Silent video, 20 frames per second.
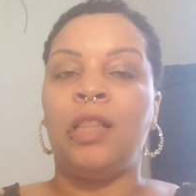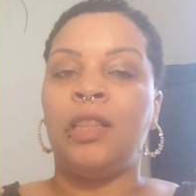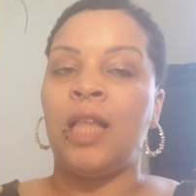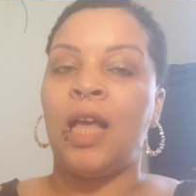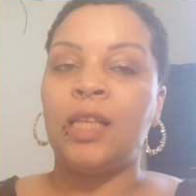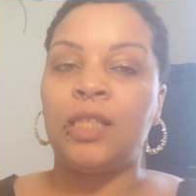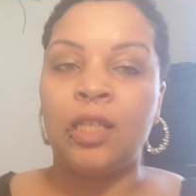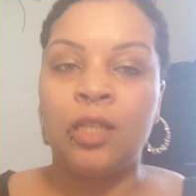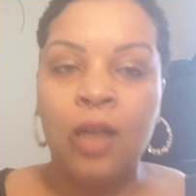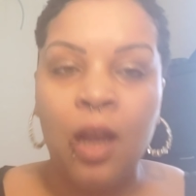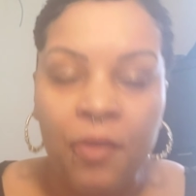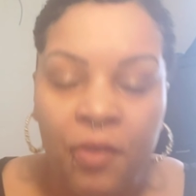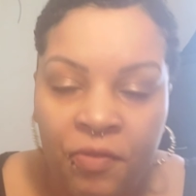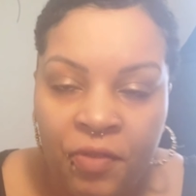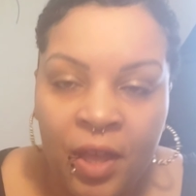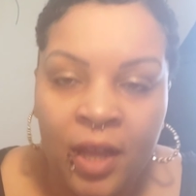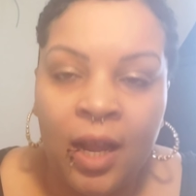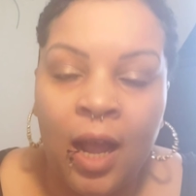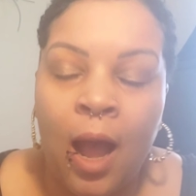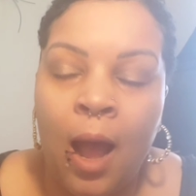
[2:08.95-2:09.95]
That's another
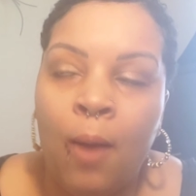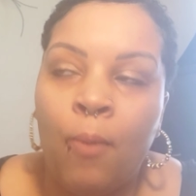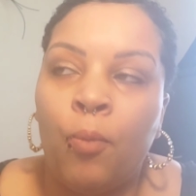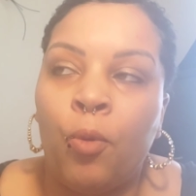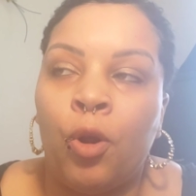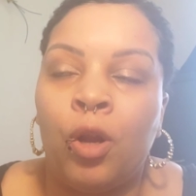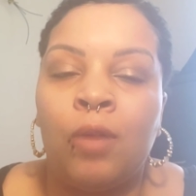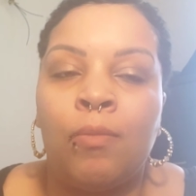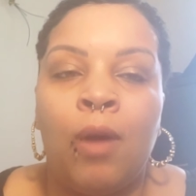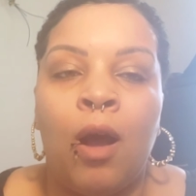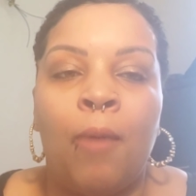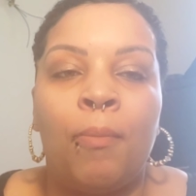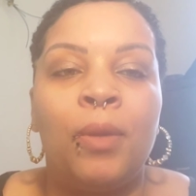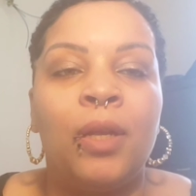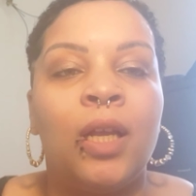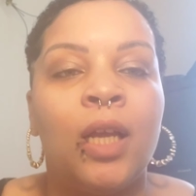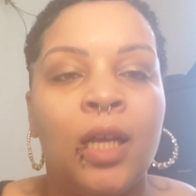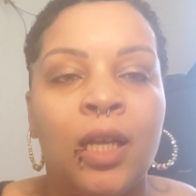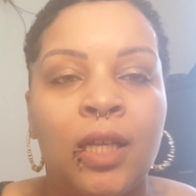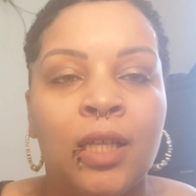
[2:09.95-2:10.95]
thing I'm worried about
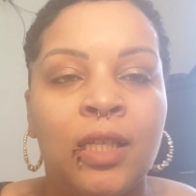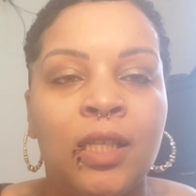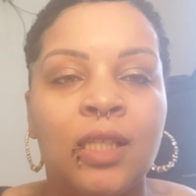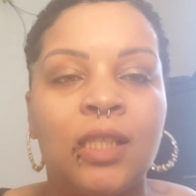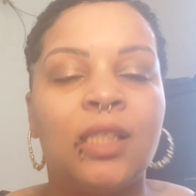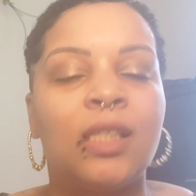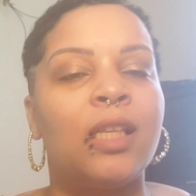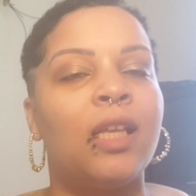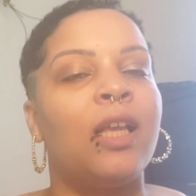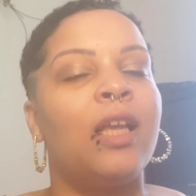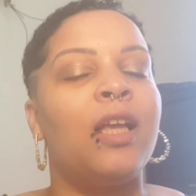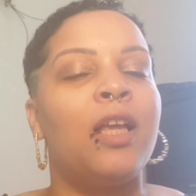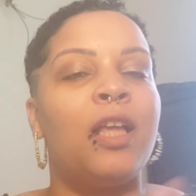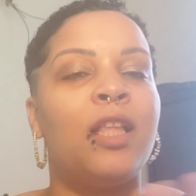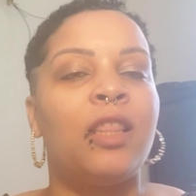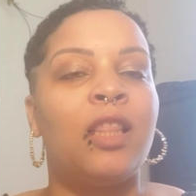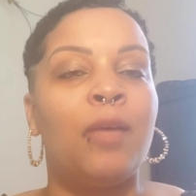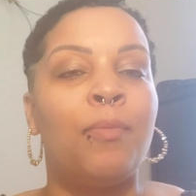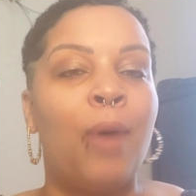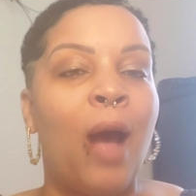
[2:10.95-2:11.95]
because
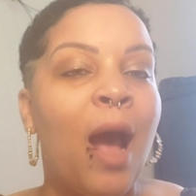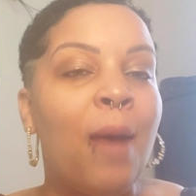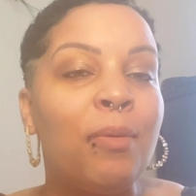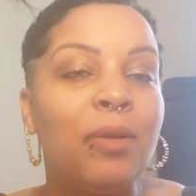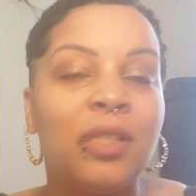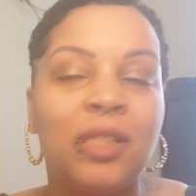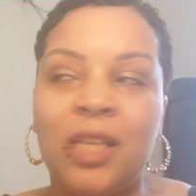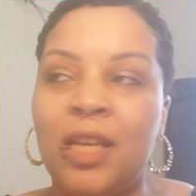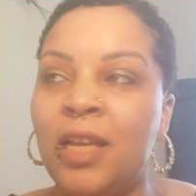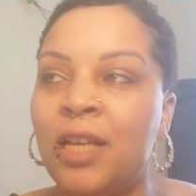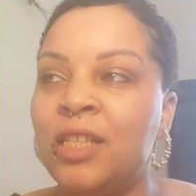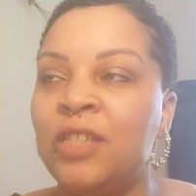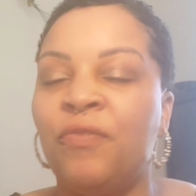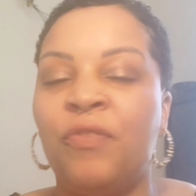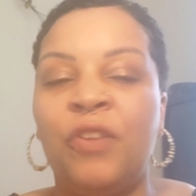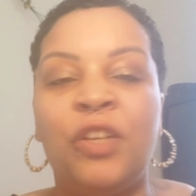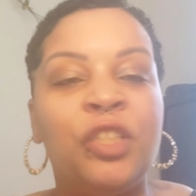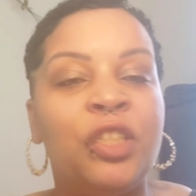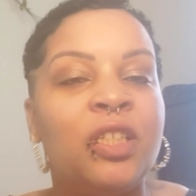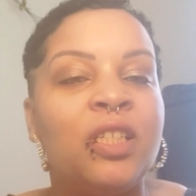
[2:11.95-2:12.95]
the Bible says,
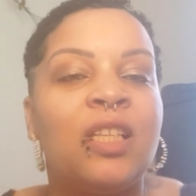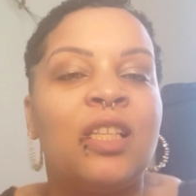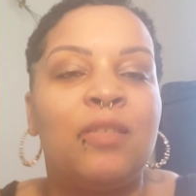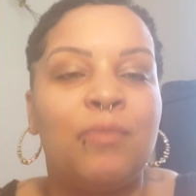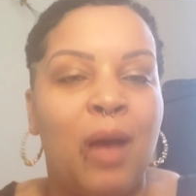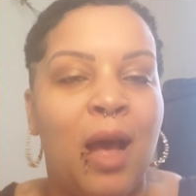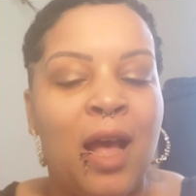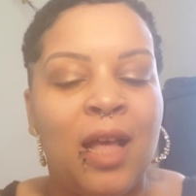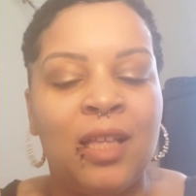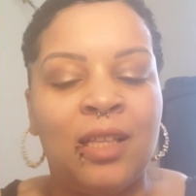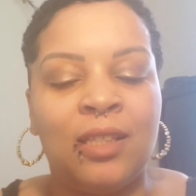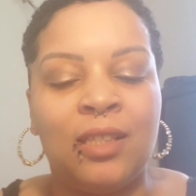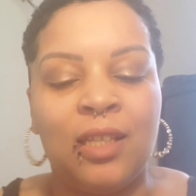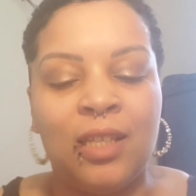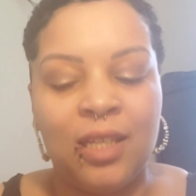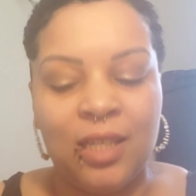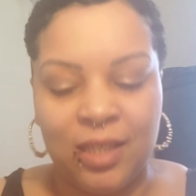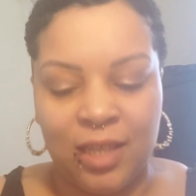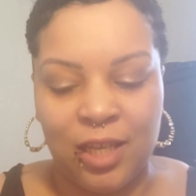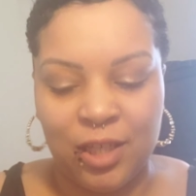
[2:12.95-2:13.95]
Vengeance is mine,
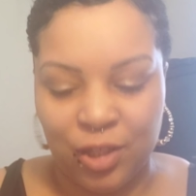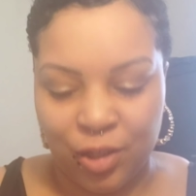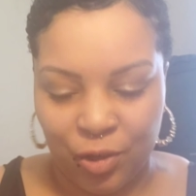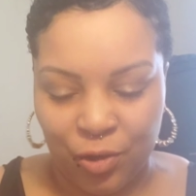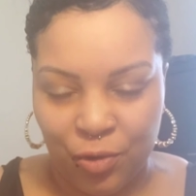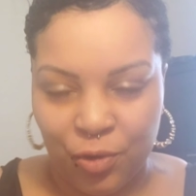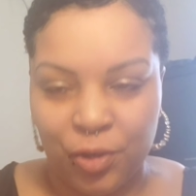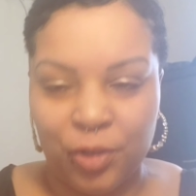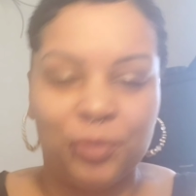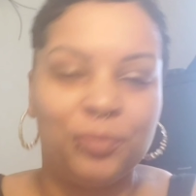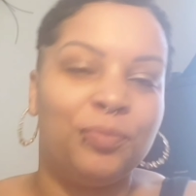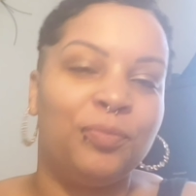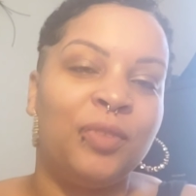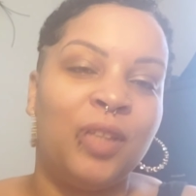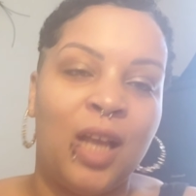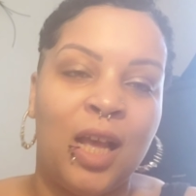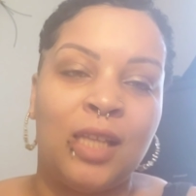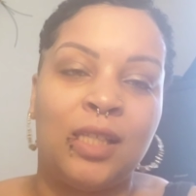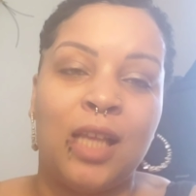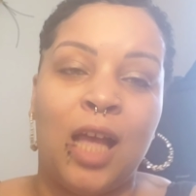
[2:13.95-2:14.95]
says the Lord.
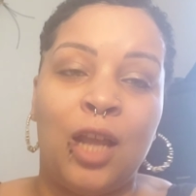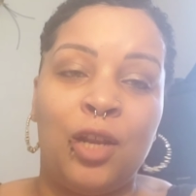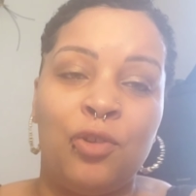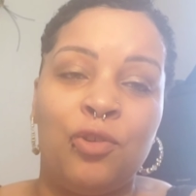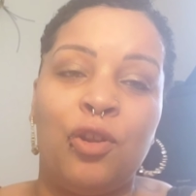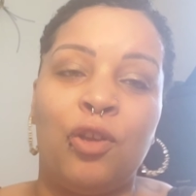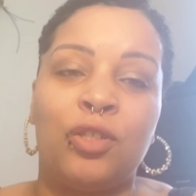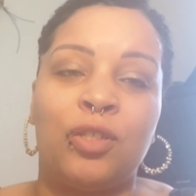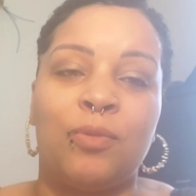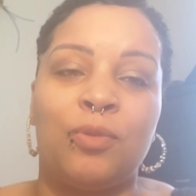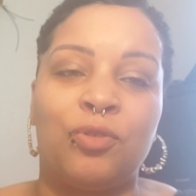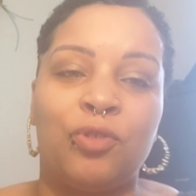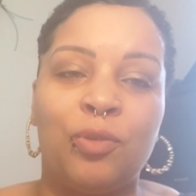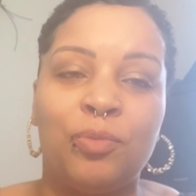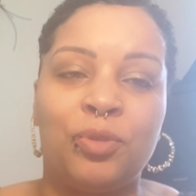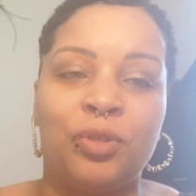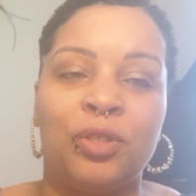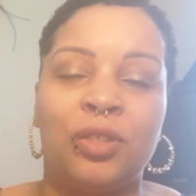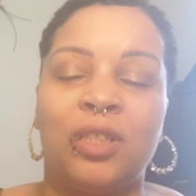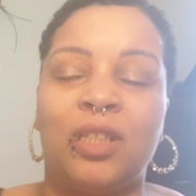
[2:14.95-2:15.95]
Yes, I do know some
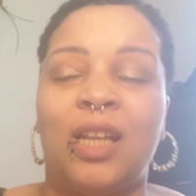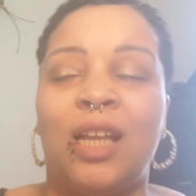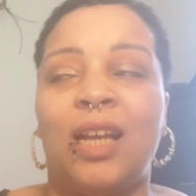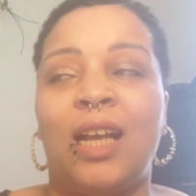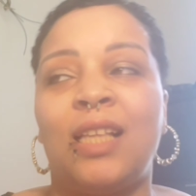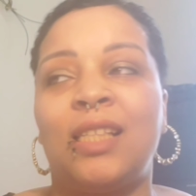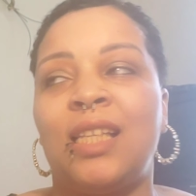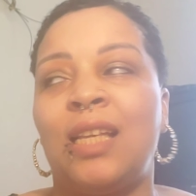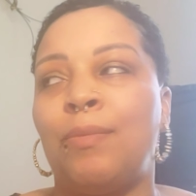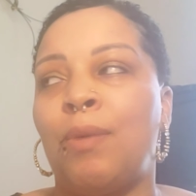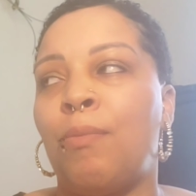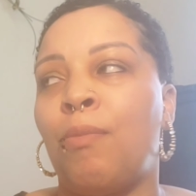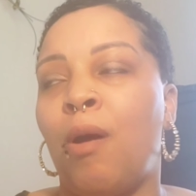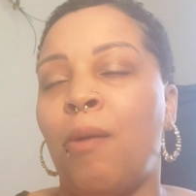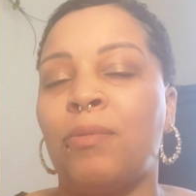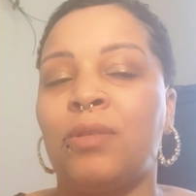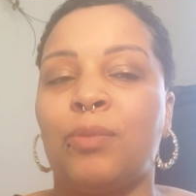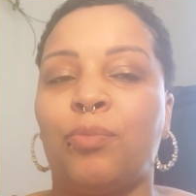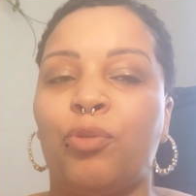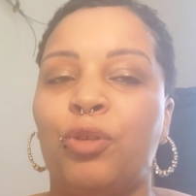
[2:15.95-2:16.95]
scriptures because, like I said, my
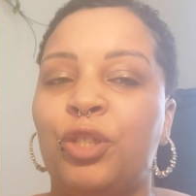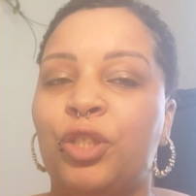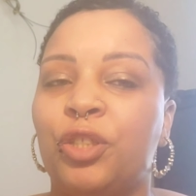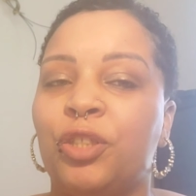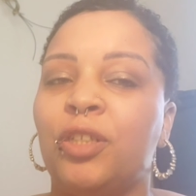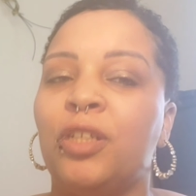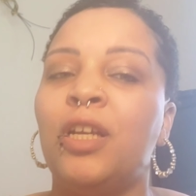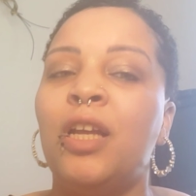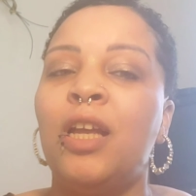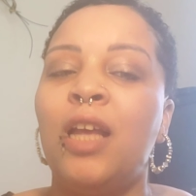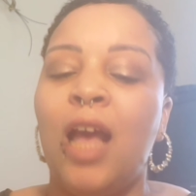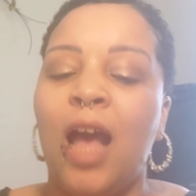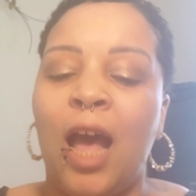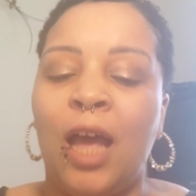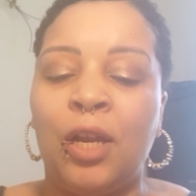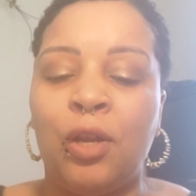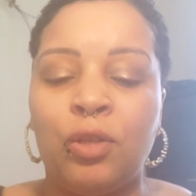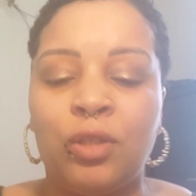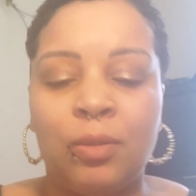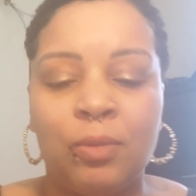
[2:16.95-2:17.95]
mom is a preacher.
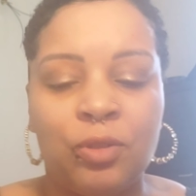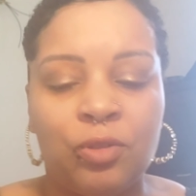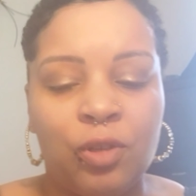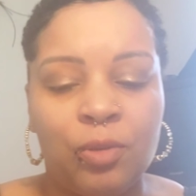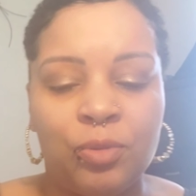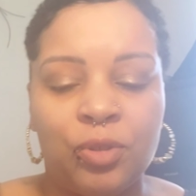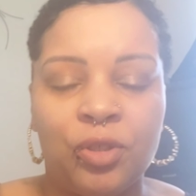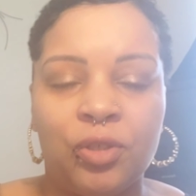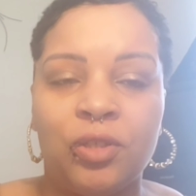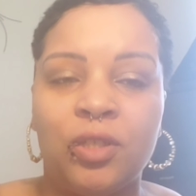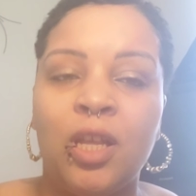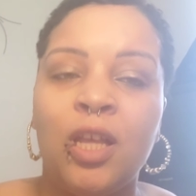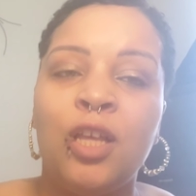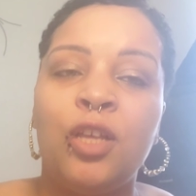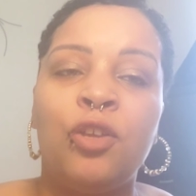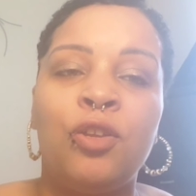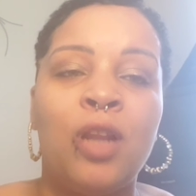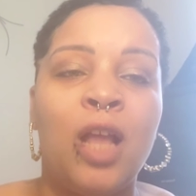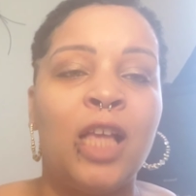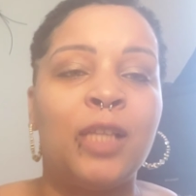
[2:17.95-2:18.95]
I know some scriptures.
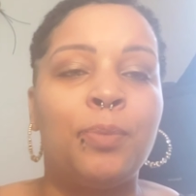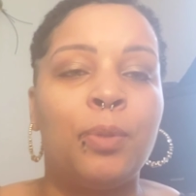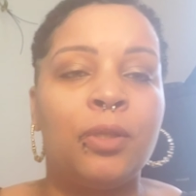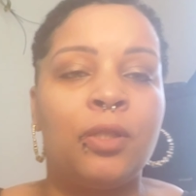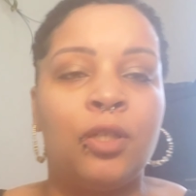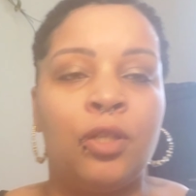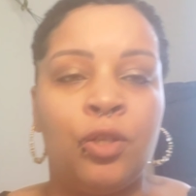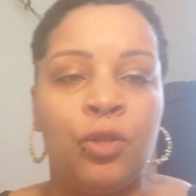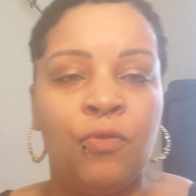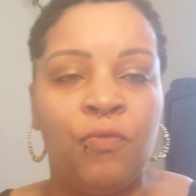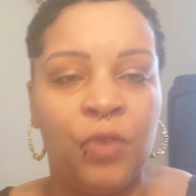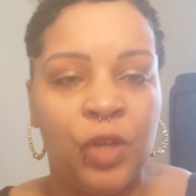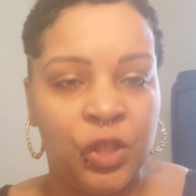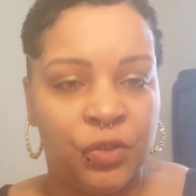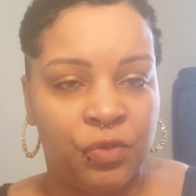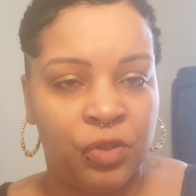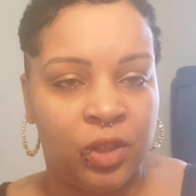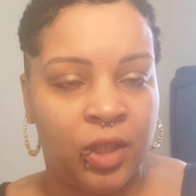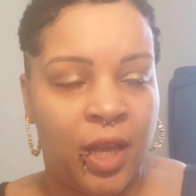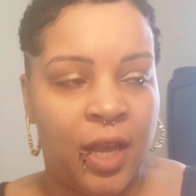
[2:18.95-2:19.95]
You're not supposed to do
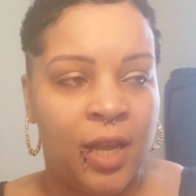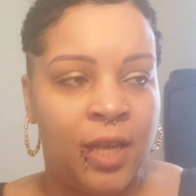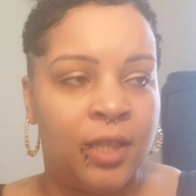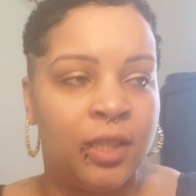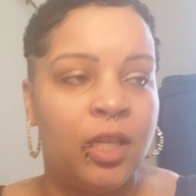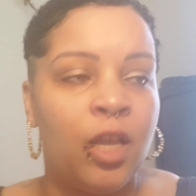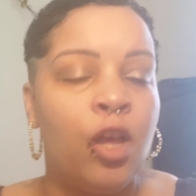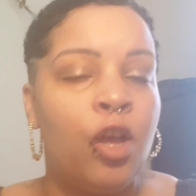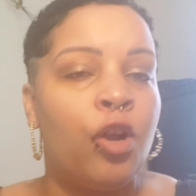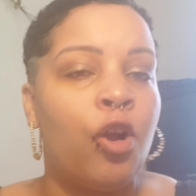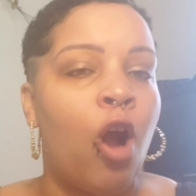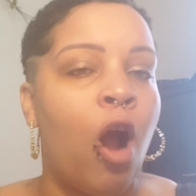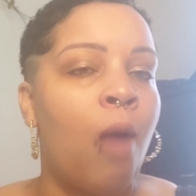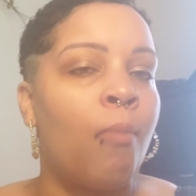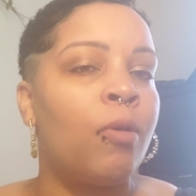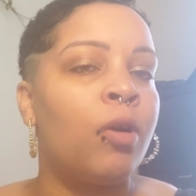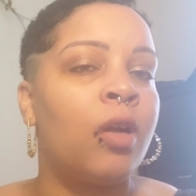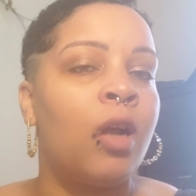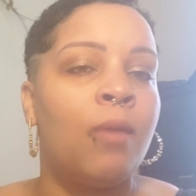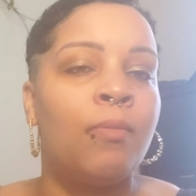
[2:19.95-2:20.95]
vengeful things.
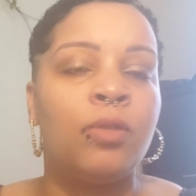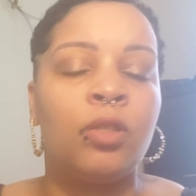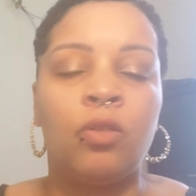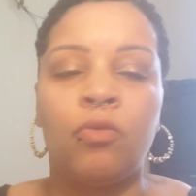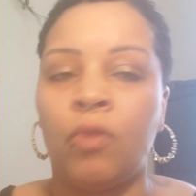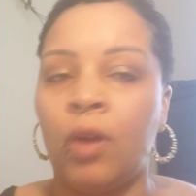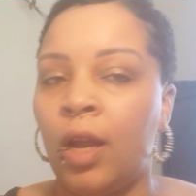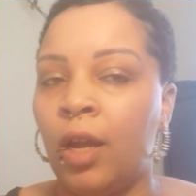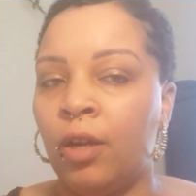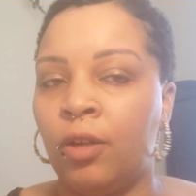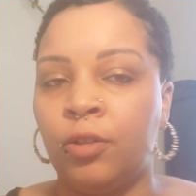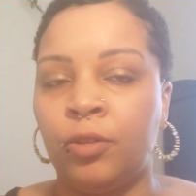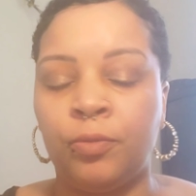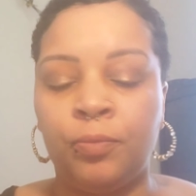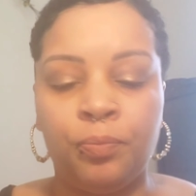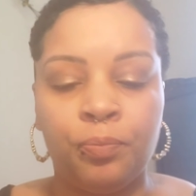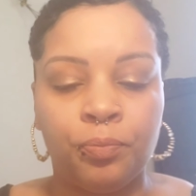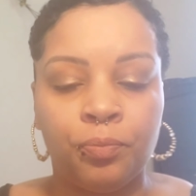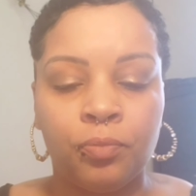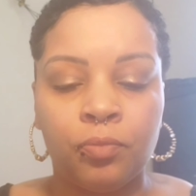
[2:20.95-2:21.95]
Karma comes
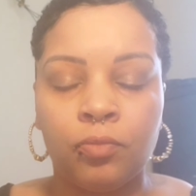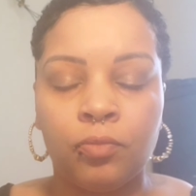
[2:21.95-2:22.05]
around